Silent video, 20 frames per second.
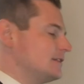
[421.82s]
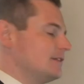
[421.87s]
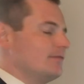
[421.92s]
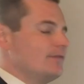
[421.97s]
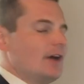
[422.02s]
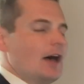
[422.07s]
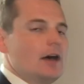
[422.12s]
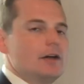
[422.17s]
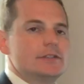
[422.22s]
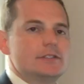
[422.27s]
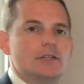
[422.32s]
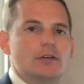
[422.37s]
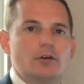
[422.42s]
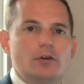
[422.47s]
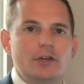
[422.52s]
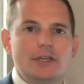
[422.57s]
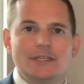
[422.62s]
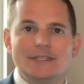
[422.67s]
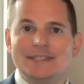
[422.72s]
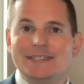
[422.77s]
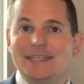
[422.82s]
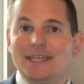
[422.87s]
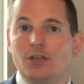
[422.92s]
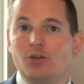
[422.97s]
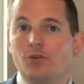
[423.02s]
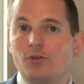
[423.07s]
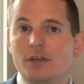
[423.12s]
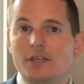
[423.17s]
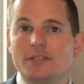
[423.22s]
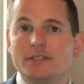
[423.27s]
the volatility
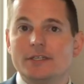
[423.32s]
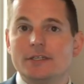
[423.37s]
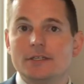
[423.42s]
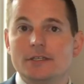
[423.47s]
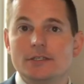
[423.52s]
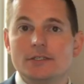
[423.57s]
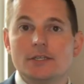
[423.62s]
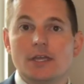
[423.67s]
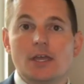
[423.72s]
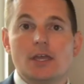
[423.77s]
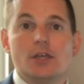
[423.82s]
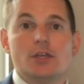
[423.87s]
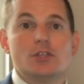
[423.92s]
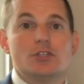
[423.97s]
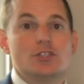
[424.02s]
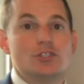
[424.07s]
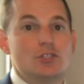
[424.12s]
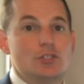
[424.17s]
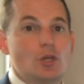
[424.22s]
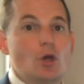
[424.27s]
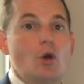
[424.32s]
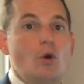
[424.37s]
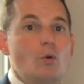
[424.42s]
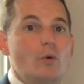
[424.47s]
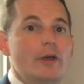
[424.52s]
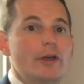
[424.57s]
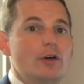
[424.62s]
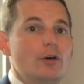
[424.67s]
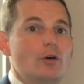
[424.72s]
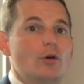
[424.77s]
decreases, so
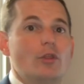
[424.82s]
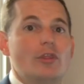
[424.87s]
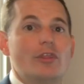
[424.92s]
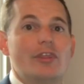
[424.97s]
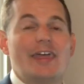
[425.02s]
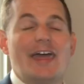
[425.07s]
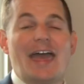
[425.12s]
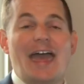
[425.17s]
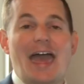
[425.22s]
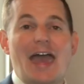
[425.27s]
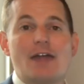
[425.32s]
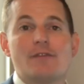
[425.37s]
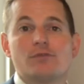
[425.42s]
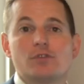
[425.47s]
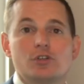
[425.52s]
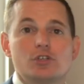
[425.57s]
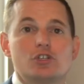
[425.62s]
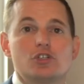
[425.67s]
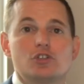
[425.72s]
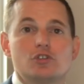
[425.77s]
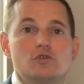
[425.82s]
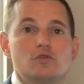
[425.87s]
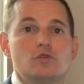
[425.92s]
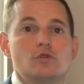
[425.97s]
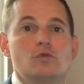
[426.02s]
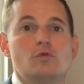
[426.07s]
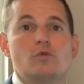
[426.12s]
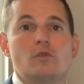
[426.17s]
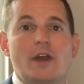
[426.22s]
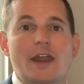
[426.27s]
will the average
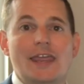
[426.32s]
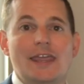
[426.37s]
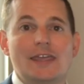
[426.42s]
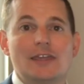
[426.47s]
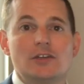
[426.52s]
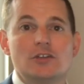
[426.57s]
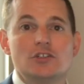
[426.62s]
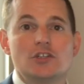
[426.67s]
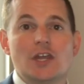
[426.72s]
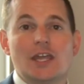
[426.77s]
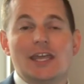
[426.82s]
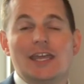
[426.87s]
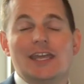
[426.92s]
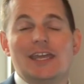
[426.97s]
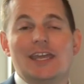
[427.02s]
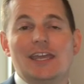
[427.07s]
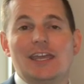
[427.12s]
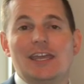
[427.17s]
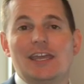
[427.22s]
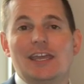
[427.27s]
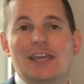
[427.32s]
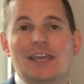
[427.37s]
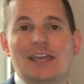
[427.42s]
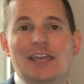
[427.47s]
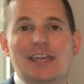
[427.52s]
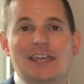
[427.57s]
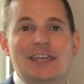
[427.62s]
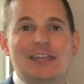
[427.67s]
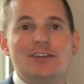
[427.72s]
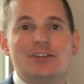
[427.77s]
true range
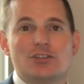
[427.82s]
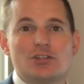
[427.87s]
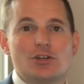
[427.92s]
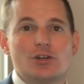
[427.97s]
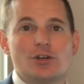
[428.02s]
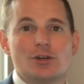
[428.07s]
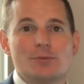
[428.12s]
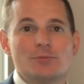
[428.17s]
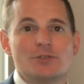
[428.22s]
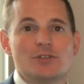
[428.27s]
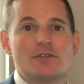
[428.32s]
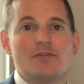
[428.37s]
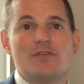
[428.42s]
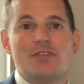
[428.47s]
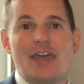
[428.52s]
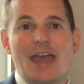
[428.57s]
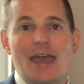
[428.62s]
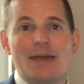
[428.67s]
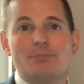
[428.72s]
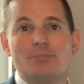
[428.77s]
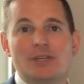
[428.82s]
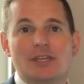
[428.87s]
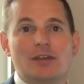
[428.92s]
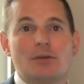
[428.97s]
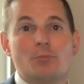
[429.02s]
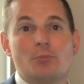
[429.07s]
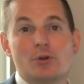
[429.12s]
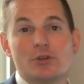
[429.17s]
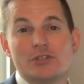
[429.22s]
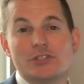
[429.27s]
in terms of that being
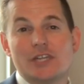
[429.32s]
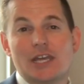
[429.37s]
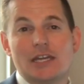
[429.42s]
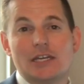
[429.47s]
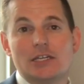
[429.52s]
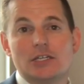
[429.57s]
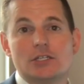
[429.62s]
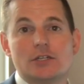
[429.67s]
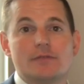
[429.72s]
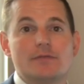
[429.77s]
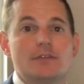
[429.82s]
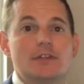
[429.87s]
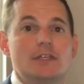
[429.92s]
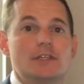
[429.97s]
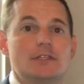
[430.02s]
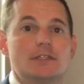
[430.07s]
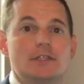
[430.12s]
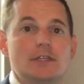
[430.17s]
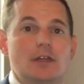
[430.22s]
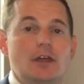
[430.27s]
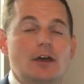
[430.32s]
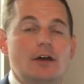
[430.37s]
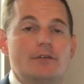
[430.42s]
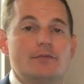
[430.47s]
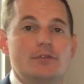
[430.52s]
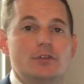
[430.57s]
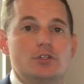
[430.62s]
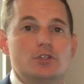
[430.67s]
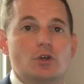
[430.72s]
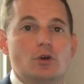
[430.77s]
a percentage of the
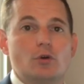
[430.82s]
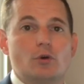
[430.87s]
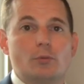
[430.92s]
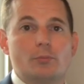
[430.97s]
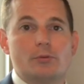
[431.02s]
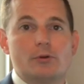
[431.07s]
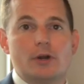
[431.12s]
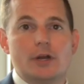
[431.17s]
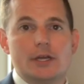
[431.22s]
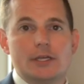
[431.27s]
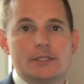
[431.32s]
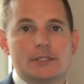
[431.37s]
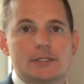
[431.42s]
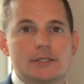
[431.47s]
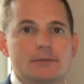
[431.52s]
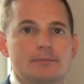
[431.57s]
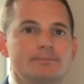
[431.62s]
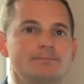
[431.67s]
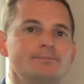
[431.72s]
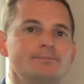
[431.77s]
total price.